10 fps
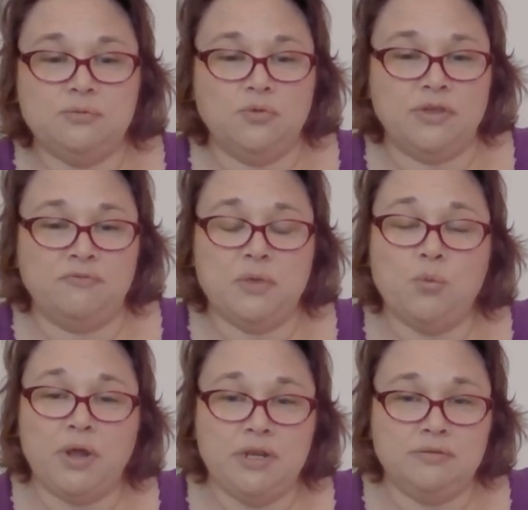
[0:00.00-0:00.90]
will give me
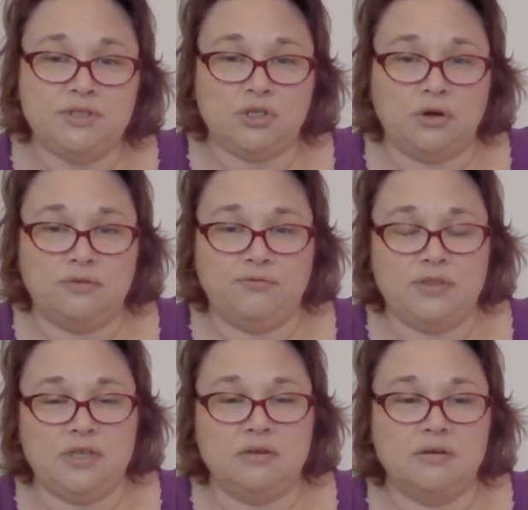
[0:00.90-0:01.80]
one new start for
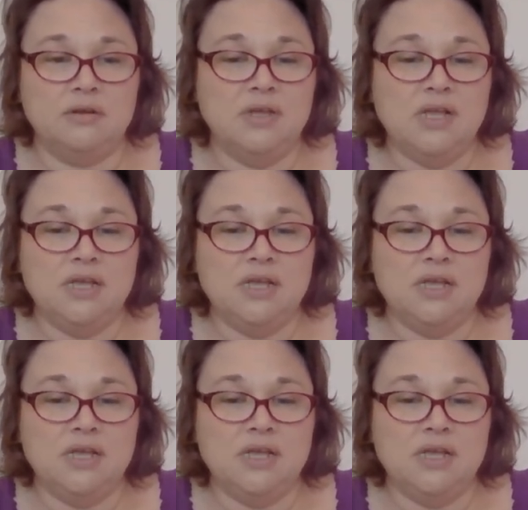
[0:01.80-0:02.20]
the year.